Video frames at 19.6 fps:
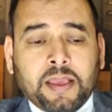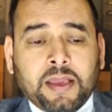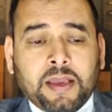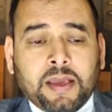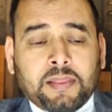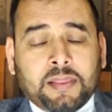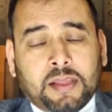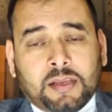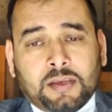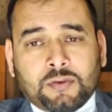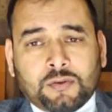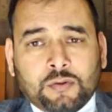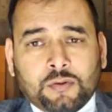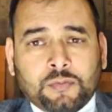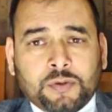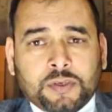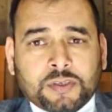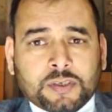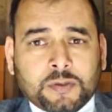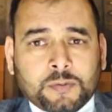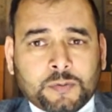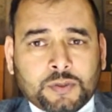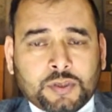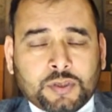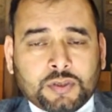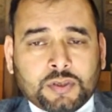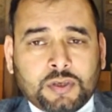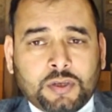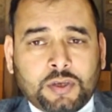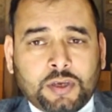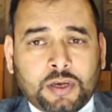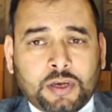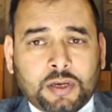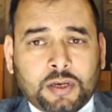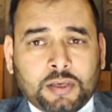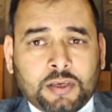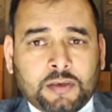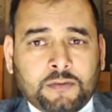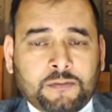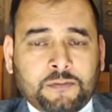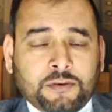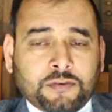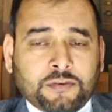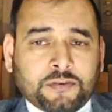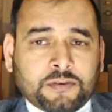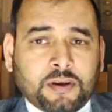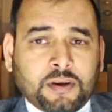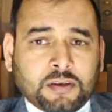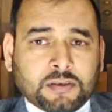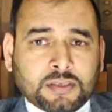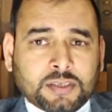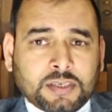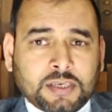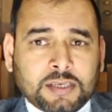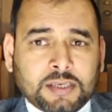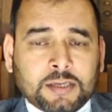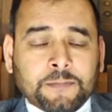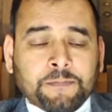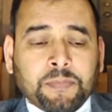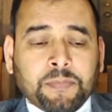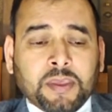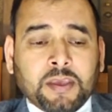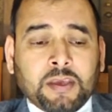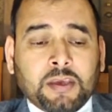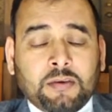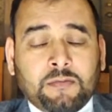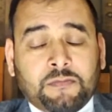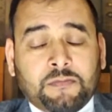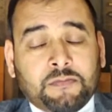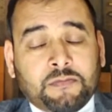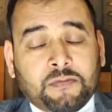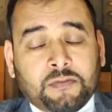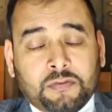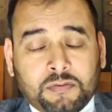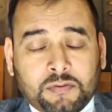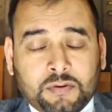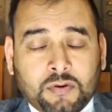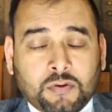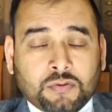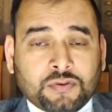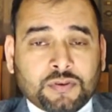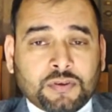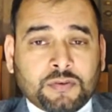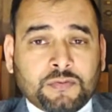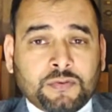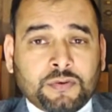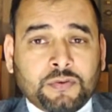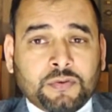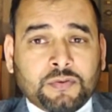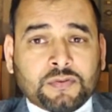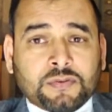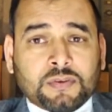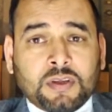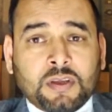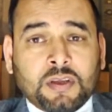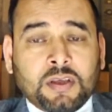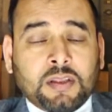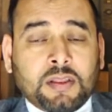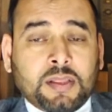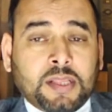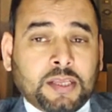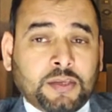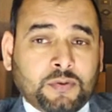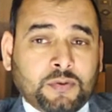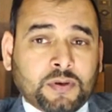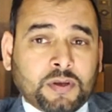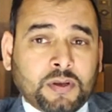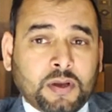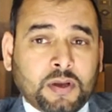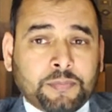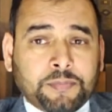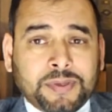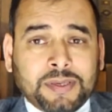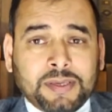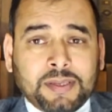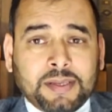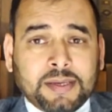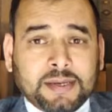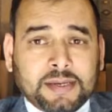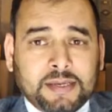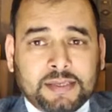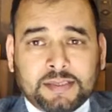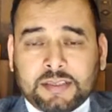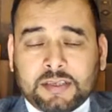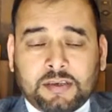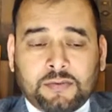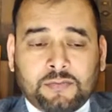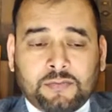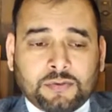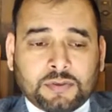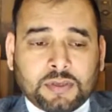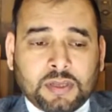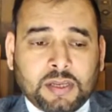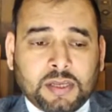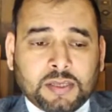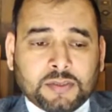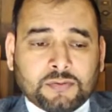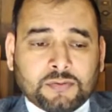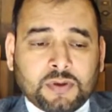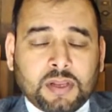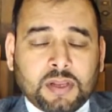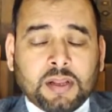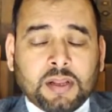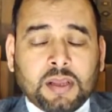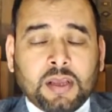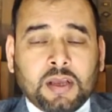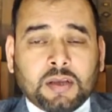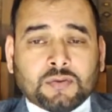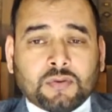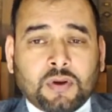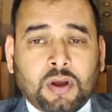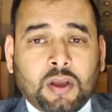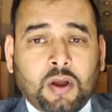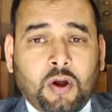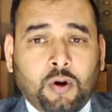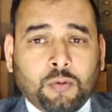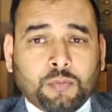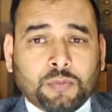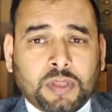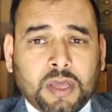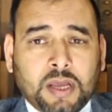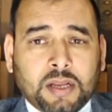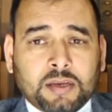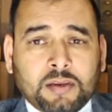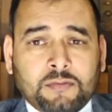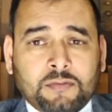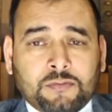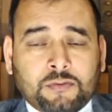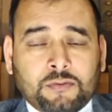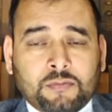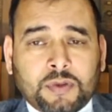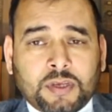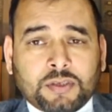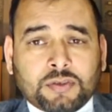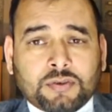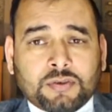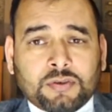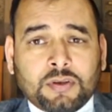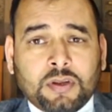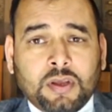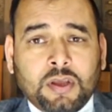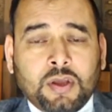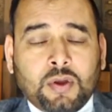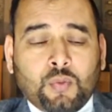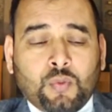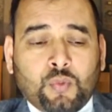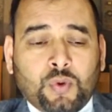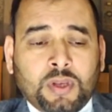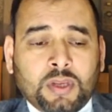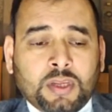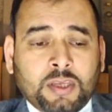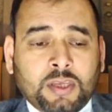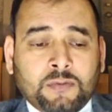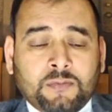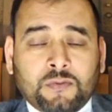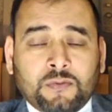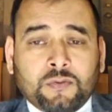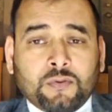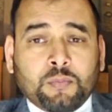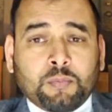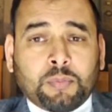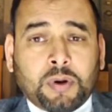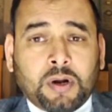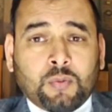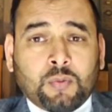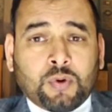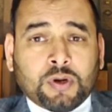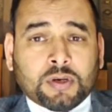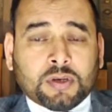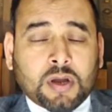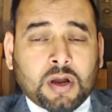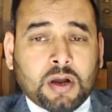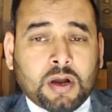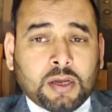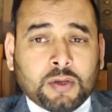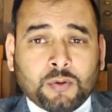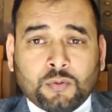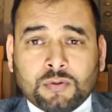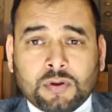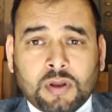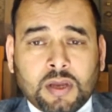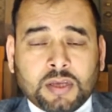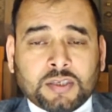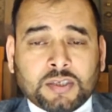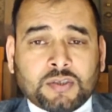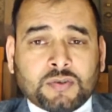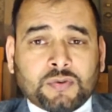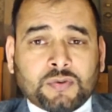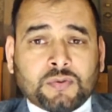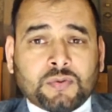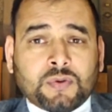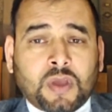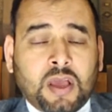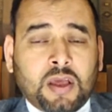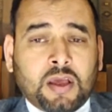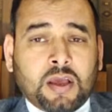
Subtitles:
and then it will be a substantial hearing if it is granted. If the court refuses, then you can appeal against the refusal as well. So I hope that information will give you, but what I would like to